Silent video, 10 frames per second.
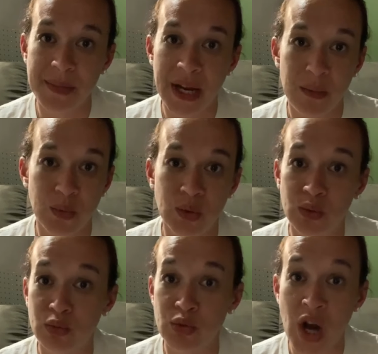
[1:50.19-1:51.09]
but I will
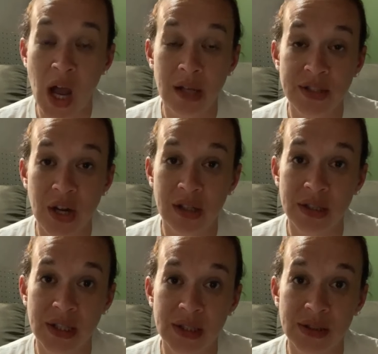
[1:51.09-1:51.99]
not talk
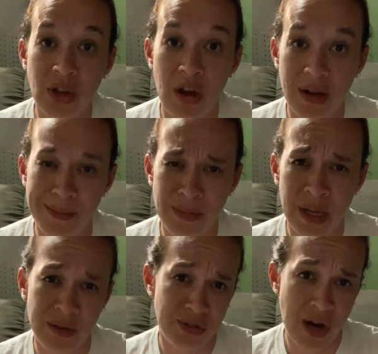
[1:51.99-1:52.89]
long, or
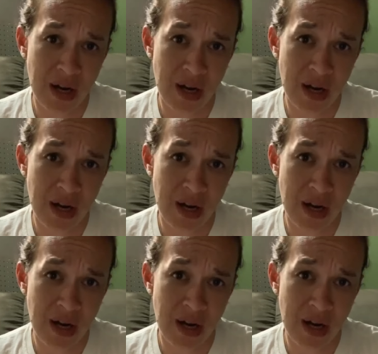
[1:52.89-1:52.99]
I'll try.